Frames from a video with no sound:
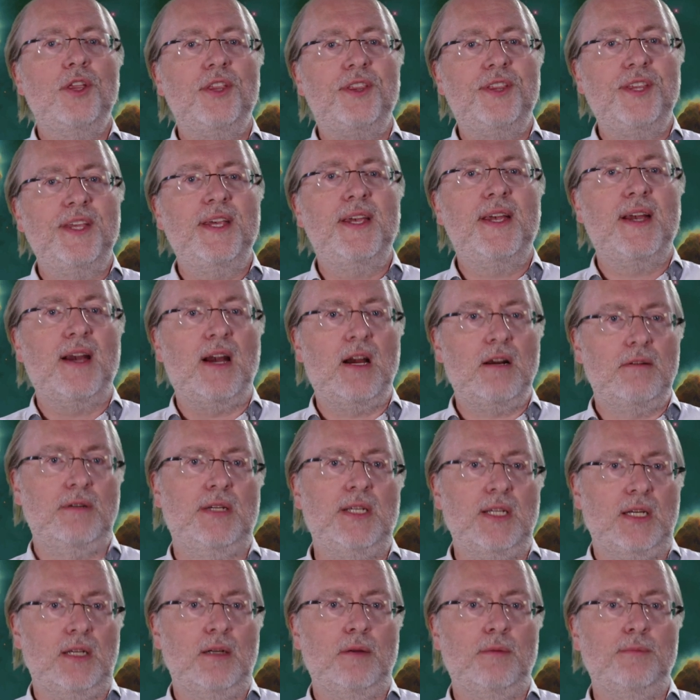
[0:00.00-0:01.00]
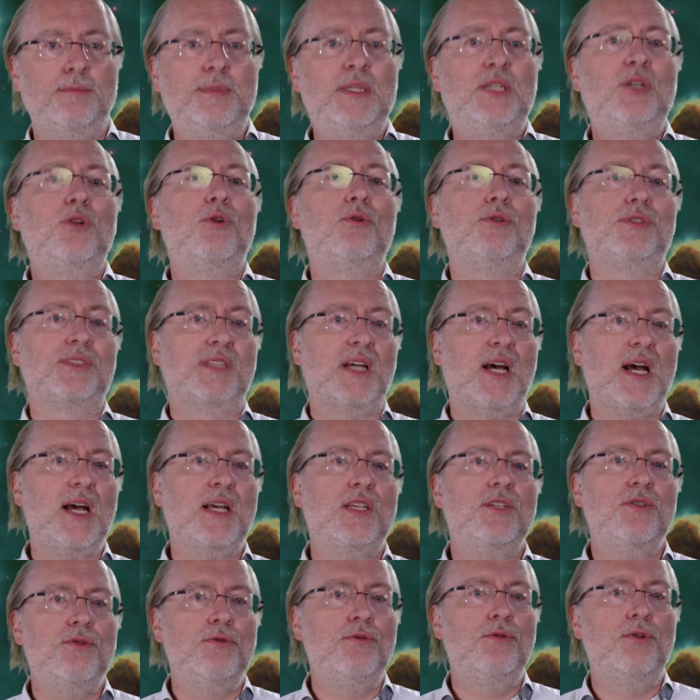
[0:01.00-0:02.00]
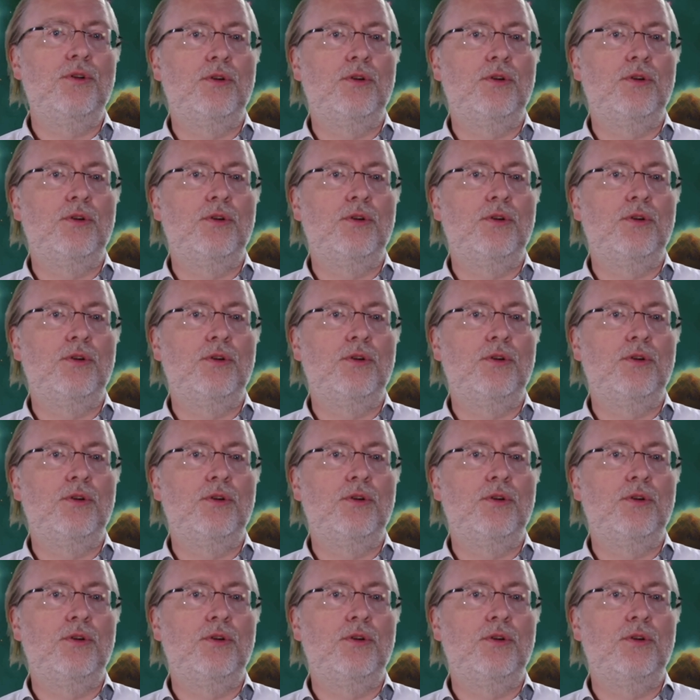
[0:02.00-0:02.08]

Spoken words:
the area. Because, as you